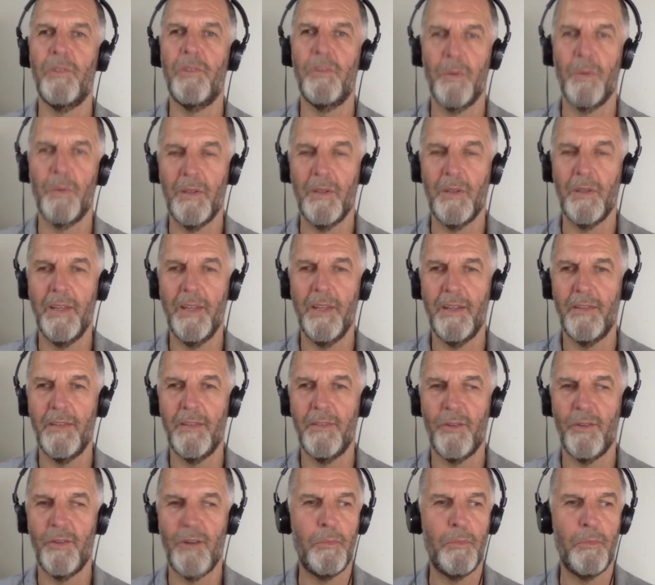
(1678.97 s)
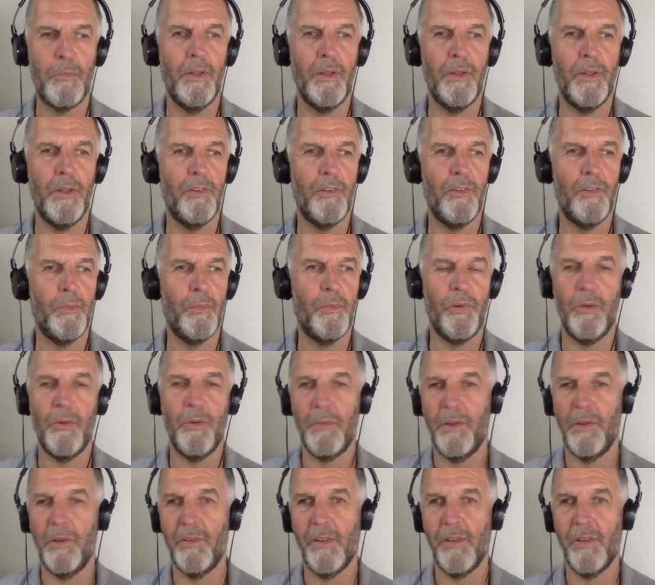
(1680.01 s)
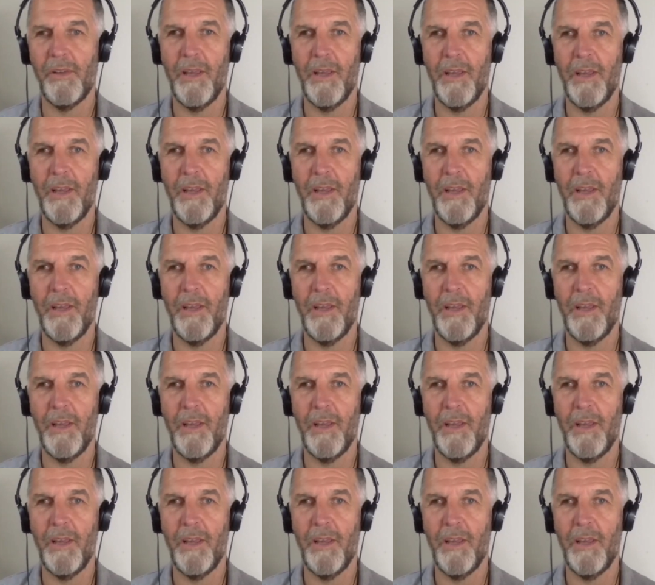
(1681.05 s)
model here? For Apple, it's presumably to keep